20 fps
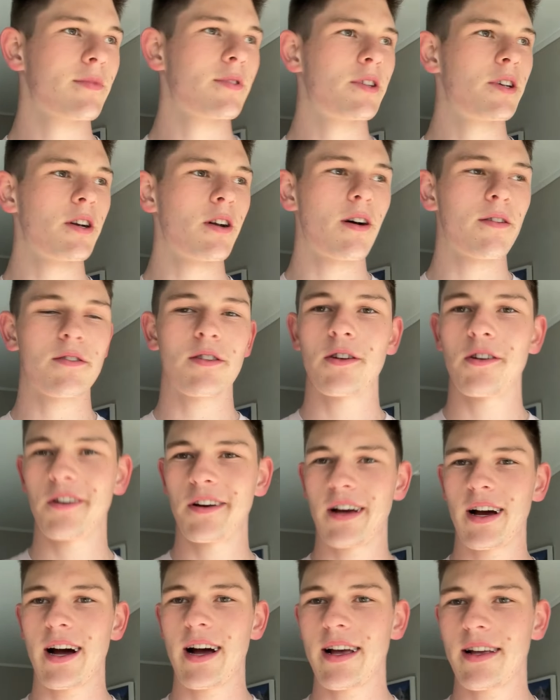Good
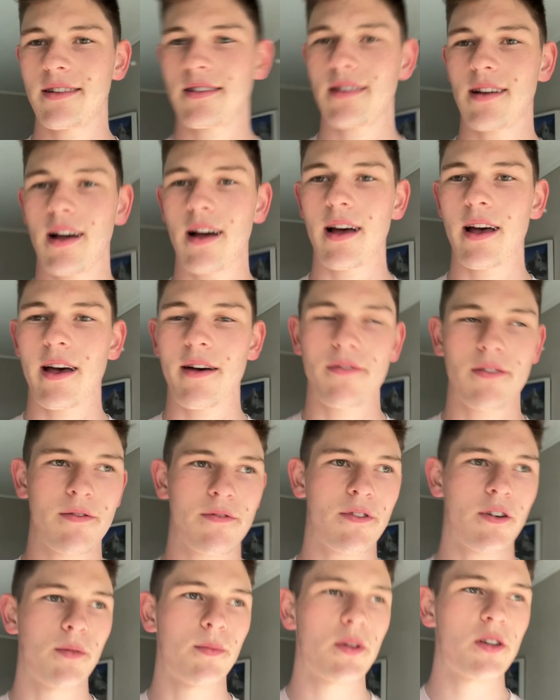afternoon guys. I haven't
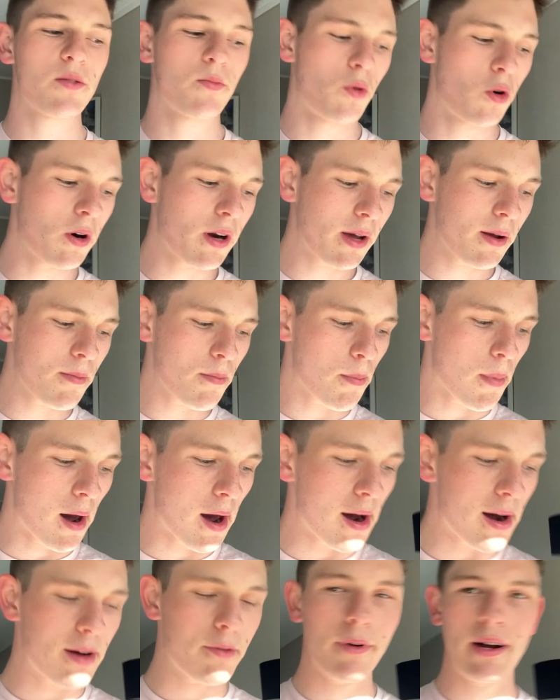filmed this morning,
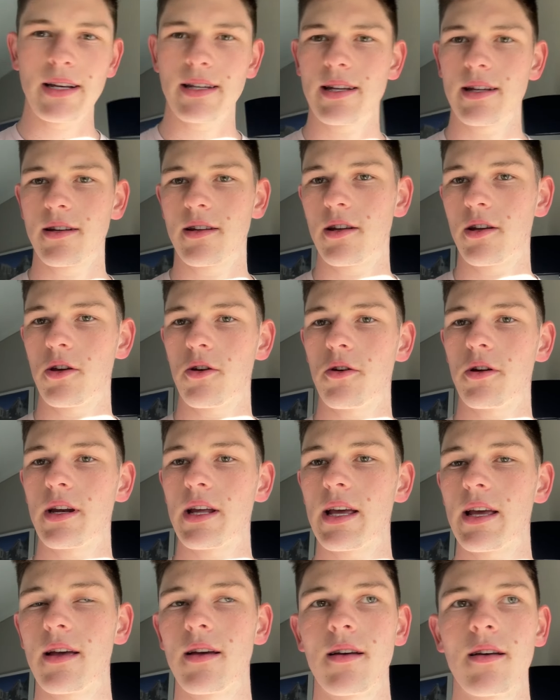but went into
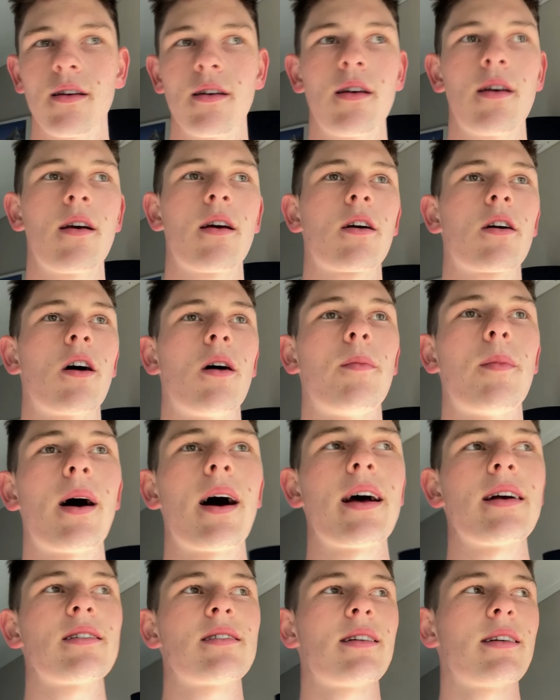uni, got
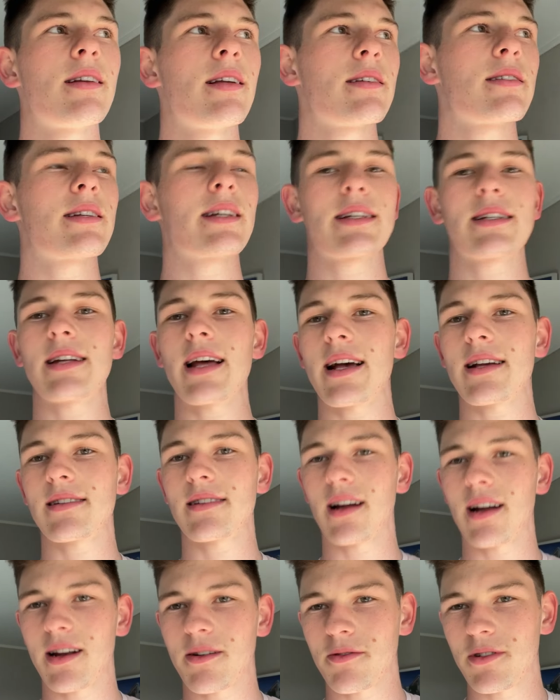my statistics test
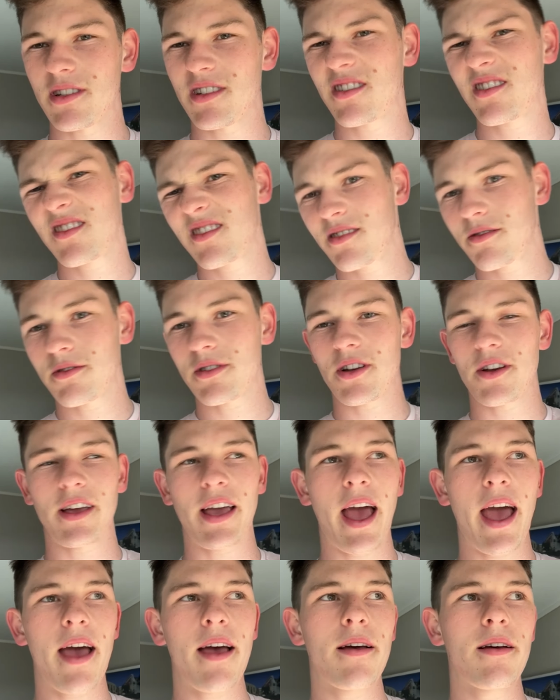done. It was, it was
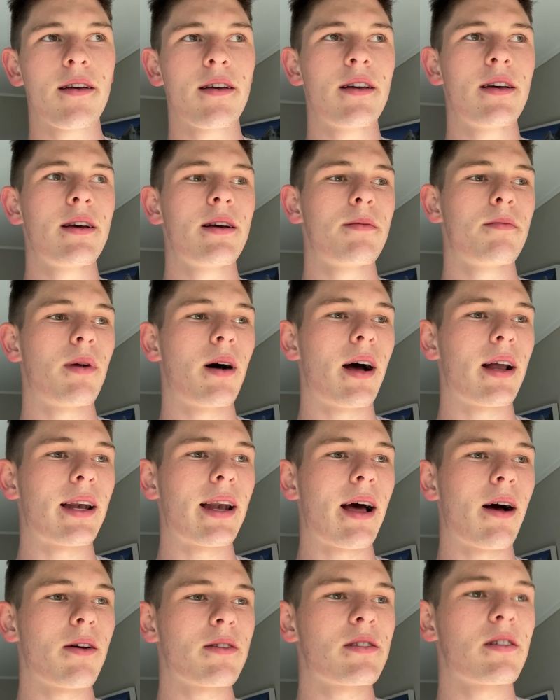okay. But
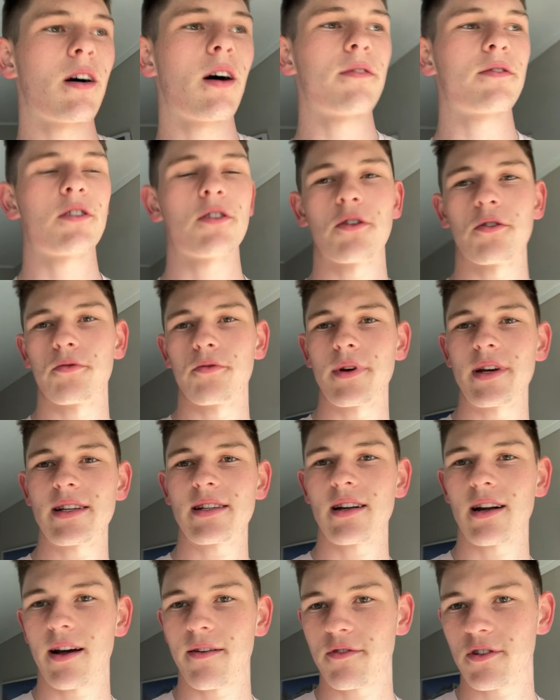now it's the afternoon race
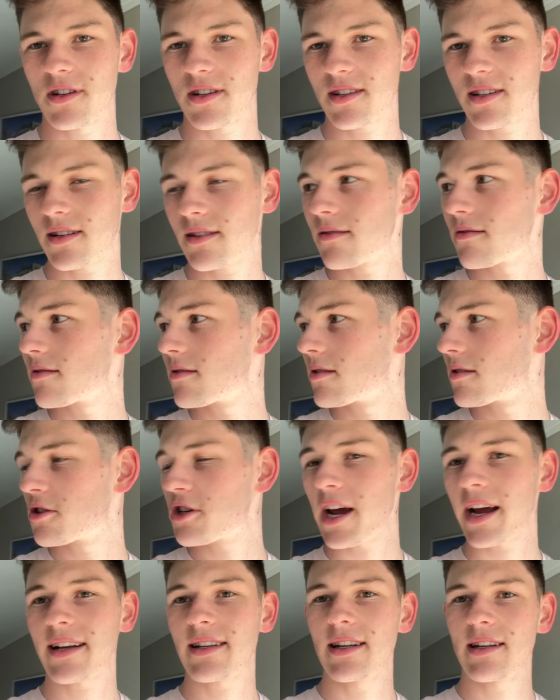and I've just
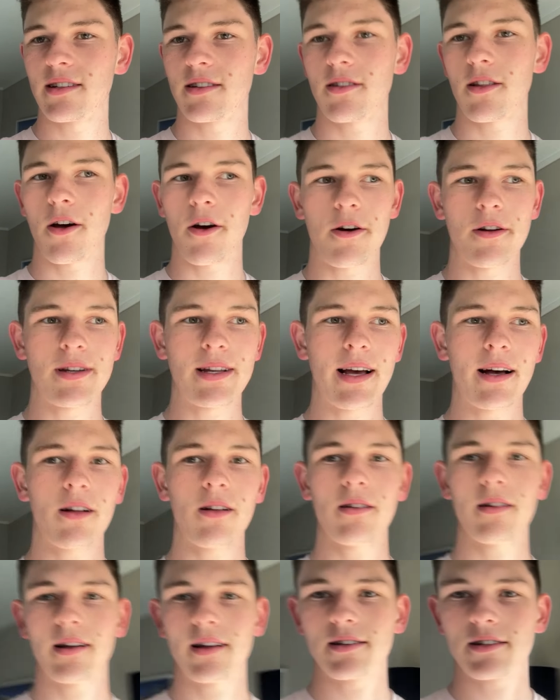checked into the
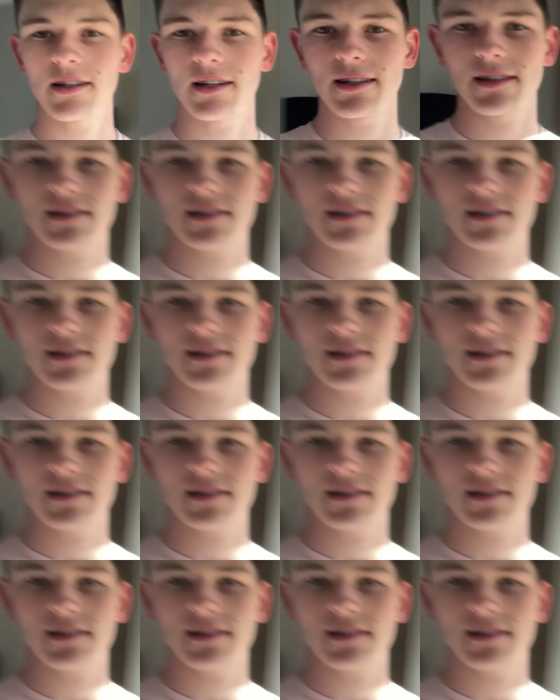hotel. As you can